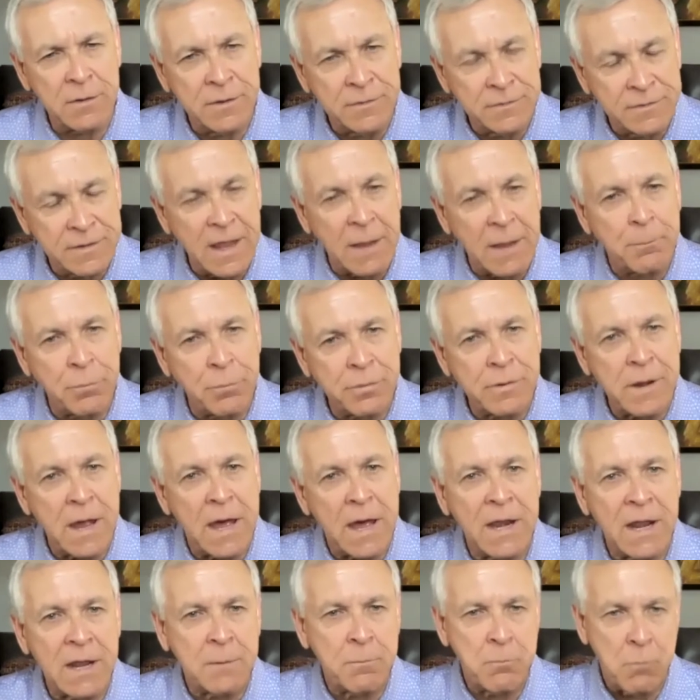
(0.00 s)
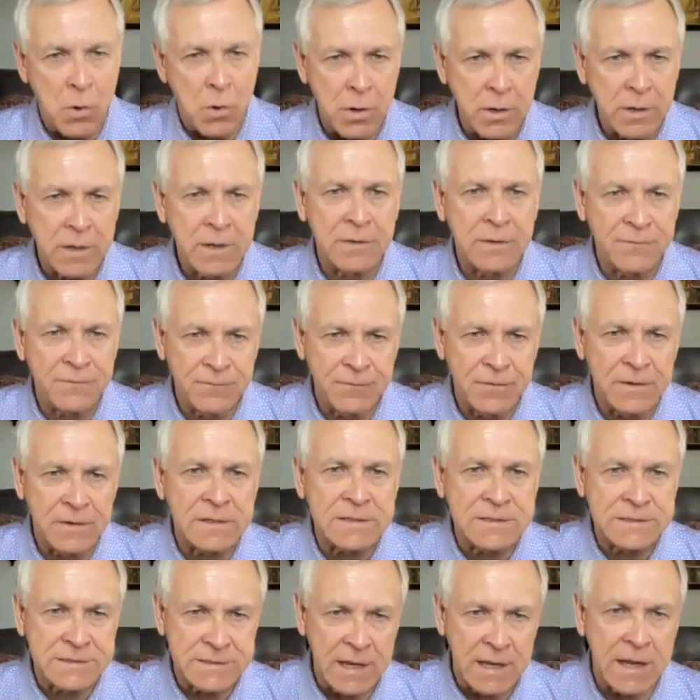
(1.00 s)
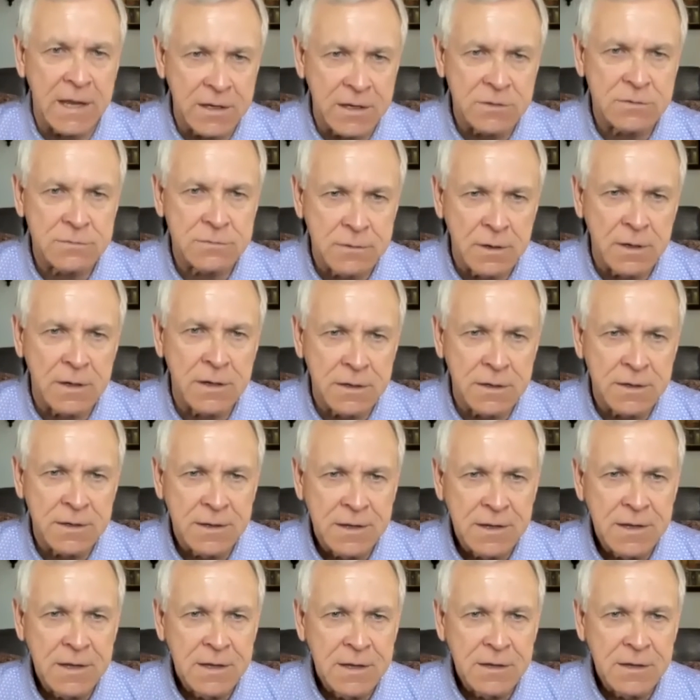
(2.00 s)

now is that product market fit stage, right?